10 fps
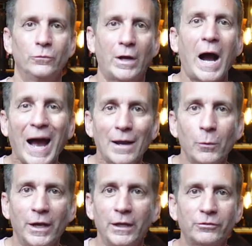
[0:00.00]

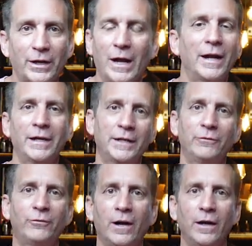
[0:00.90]
highways on I
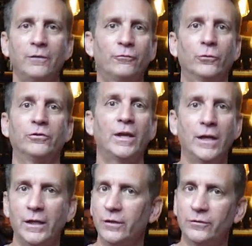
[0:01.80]
ninety-five for
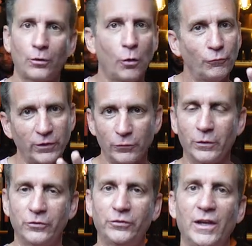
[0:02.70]
days. Hopefully
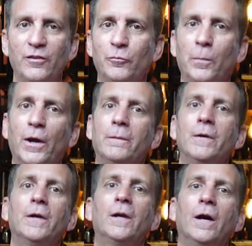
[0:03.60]
everyone is safe, but
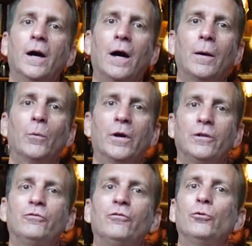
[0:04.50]
I
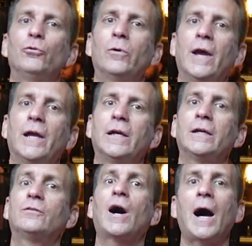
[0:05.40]
wanted to do
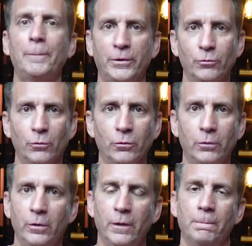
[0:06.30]
a topical
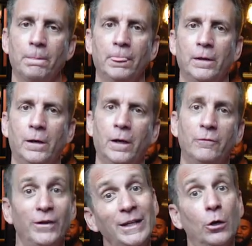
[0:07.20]
uh,
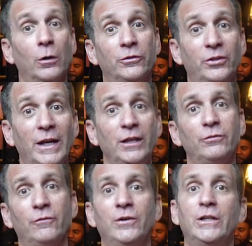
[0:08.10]
video. And
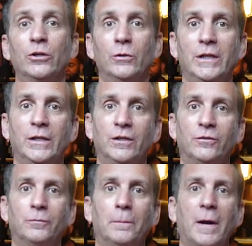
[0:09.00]
today's video
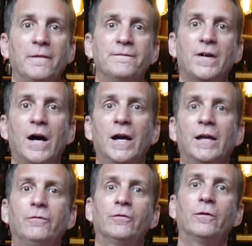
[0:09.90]
is my
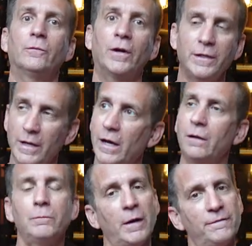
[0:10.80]
five, right
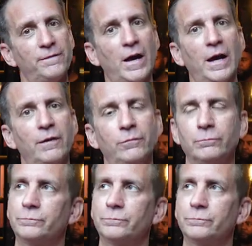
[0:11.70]
now, my five,